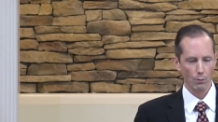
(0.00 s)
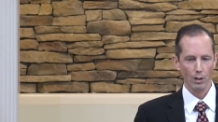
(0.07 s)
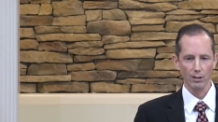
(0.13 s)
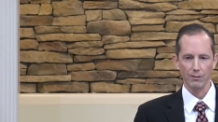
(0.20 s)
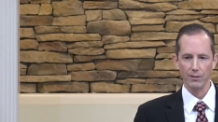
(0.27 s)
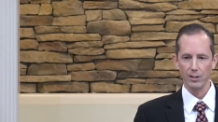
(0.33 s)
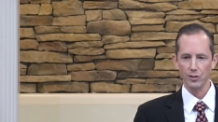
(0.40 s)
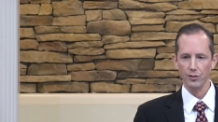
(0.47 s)

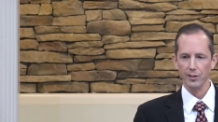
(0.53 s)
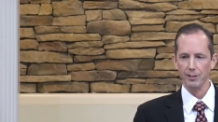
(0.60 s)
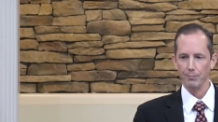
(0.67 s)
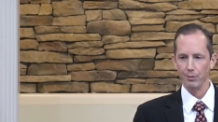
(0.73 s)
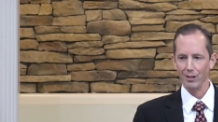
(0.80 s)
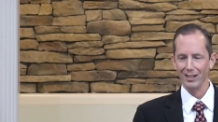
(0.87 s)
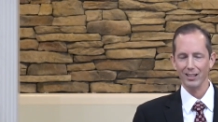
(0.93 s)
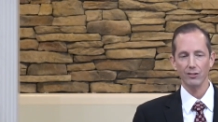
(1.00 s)
Well, eventually
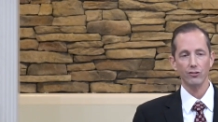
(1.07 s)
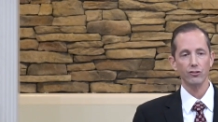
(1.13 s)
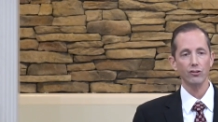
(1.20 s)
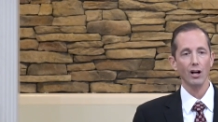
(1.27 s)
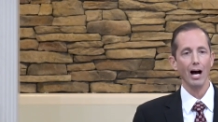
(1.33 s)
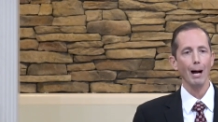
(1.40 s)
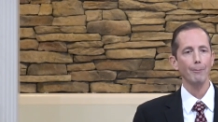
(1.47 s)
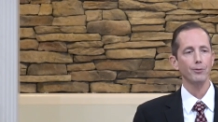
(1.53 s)
the plague is
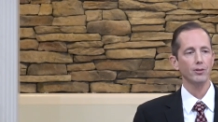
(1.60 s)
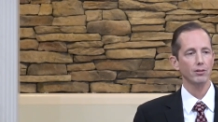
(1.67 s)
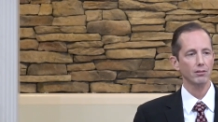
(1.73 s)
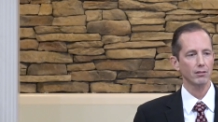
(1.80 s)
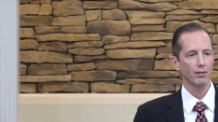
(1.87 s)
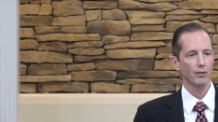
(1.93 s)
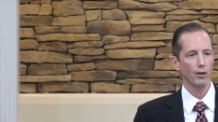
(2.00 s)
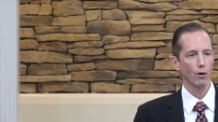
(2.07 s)
stopped.
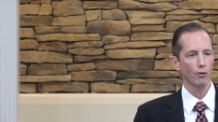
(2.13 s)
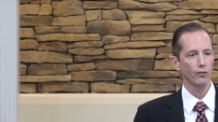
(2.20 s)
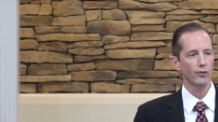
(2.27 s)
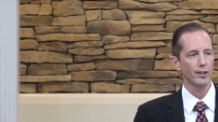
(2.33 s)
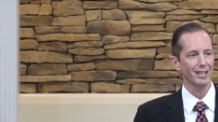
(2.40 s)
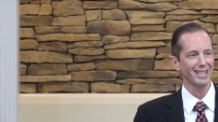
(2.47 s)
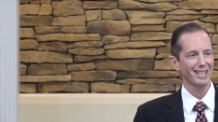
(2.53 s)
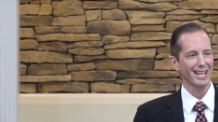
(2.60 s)

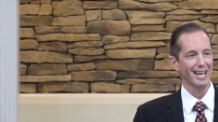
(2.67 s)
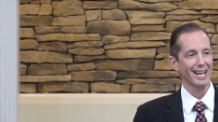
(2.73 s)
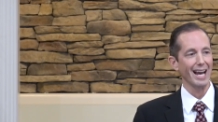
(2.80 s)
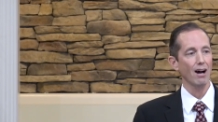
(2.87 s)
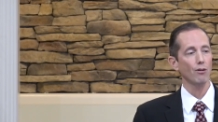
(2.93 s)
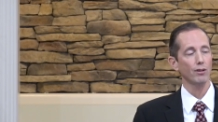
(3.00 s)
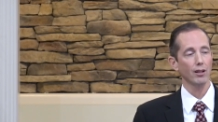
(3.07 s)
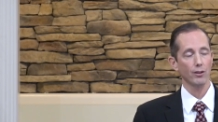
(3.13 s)
Those that let
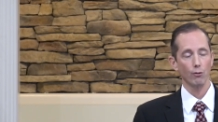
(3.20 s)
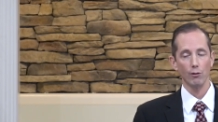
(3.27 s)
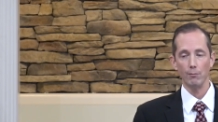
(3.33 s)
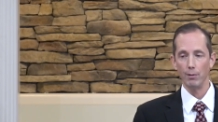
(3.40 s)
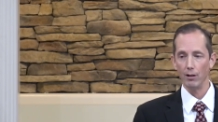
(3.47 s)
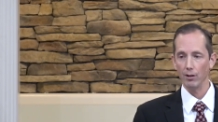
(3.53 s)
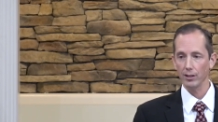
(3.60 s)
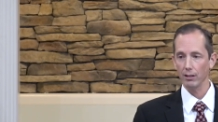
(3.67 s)
out in the
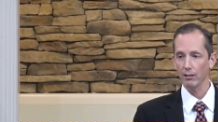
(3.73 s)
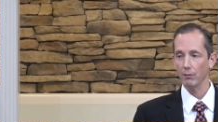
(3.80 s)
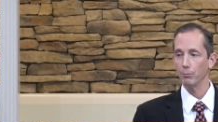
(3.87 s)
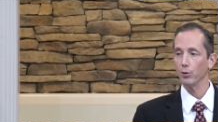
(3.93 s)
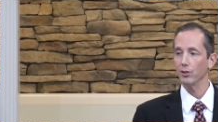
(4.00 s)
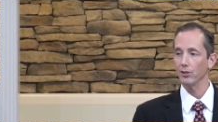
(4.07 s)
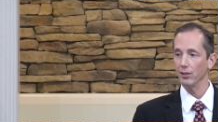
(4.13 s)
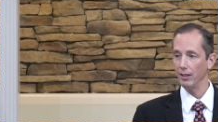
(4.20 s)
rebellion are
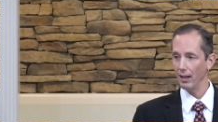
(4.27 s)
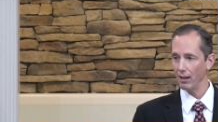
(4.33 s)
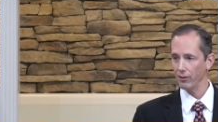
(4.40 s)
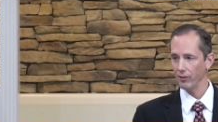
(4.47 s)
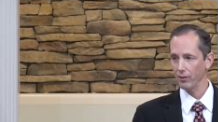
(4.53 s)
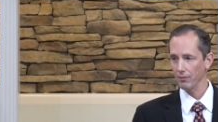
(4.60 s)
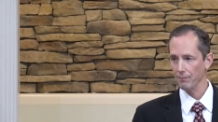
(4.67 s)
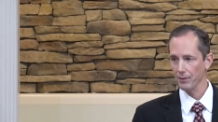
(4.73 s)
put to
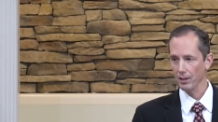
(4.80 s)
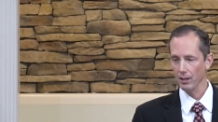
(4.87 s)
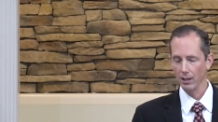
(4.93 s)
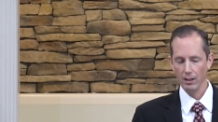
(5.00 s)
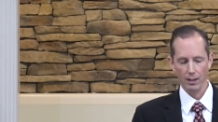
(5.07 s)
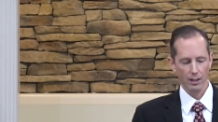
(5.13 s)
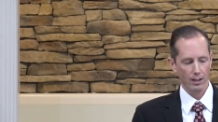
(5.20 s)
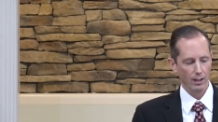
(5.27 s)
death.
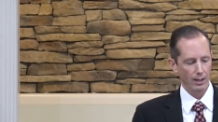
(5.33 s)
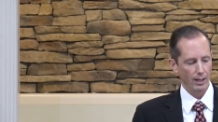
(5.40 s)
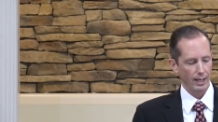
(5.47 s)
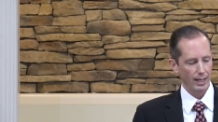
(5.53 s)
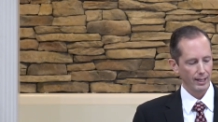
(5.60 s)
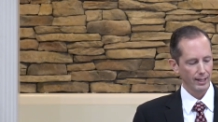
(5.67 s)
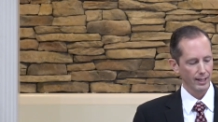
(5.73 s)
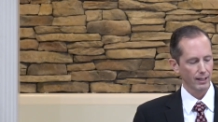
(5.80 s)

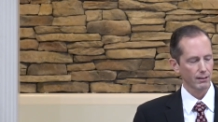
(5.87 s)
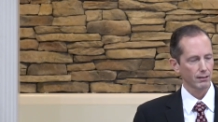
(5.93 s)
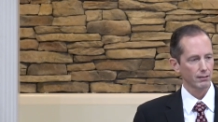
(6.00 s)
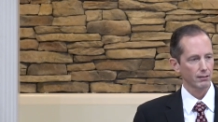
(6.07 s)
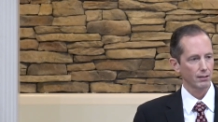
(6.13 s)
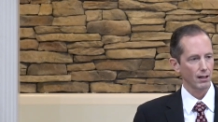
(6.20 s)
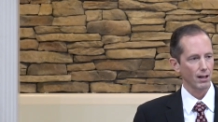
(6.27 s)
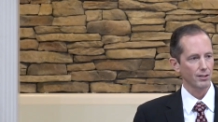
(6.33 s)
And
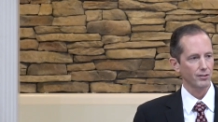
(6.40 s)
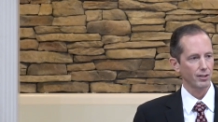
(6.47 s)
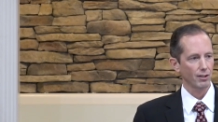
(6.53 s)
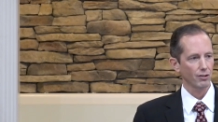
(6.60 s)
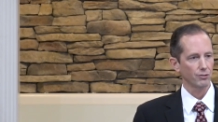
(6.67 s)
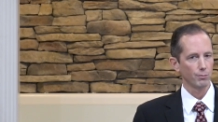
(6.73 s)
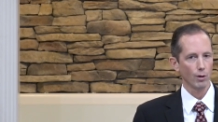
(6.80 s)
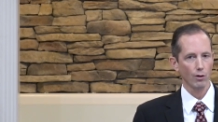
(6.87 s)
then God
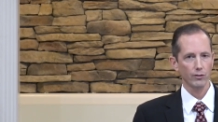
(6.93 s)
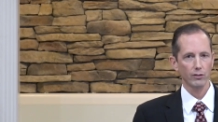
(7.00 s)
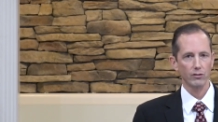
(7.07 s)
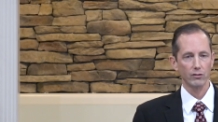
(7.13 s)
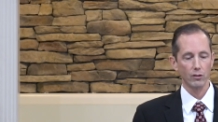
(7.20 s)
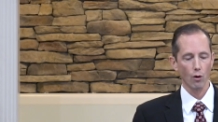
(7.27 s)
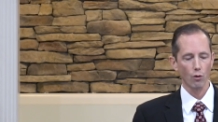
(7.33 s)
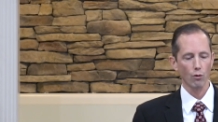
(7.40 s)
tells
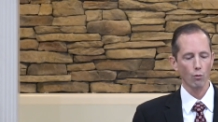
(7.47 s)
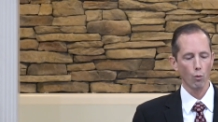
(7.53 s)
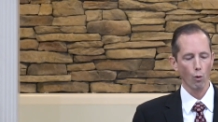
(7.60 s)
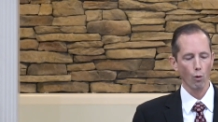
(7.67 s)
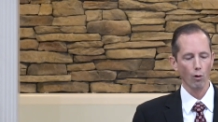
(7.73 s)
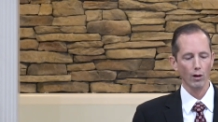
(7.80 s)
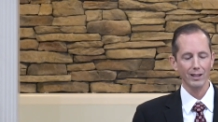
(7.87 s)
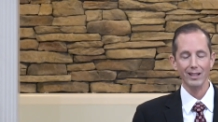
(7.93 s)
Moses, go to
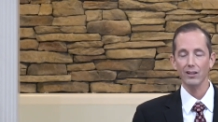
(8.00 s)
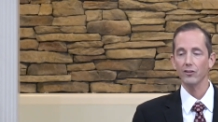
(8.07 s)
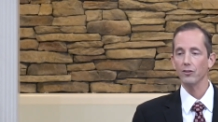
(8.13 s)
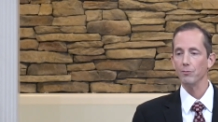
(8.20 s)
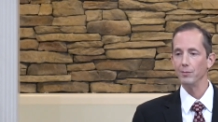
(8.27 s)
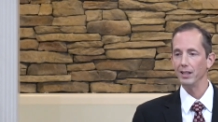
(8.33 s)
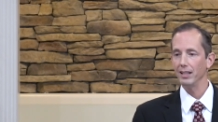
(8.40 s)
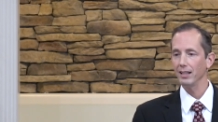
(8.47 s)
war
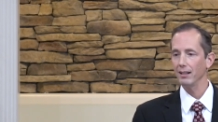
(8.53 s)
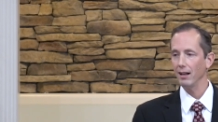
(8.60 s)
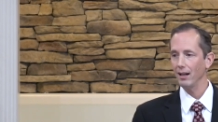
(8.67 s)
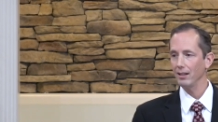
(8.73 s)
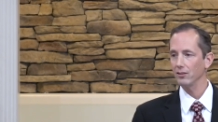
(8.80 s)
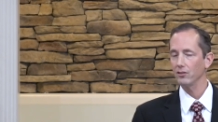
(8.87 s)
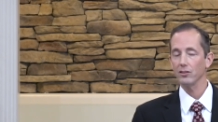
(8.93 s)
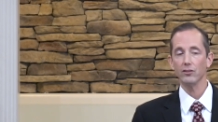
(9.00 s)
against the
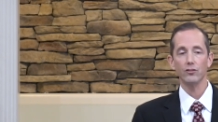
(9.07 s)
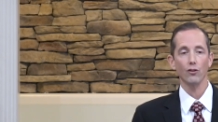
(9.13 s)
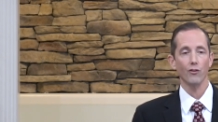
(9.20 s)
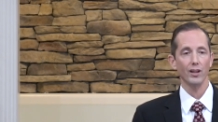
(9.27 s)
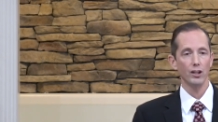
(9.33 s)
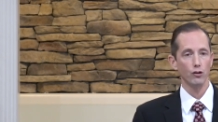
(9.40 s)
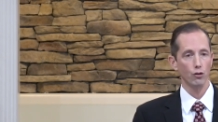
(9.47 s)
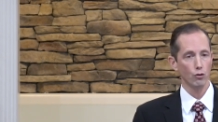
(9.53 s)
Midianites, and
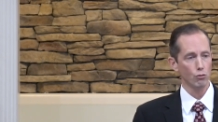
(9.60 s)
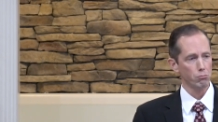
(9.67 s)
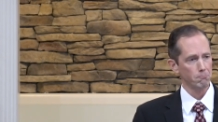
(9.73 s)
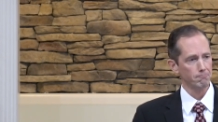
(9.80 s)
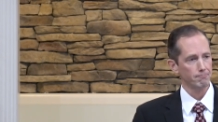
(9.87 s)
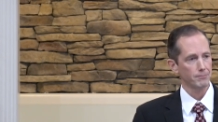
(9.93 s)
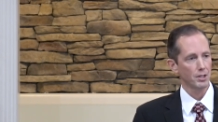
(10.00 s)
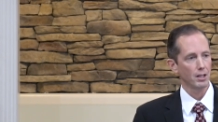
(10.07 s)
so they do.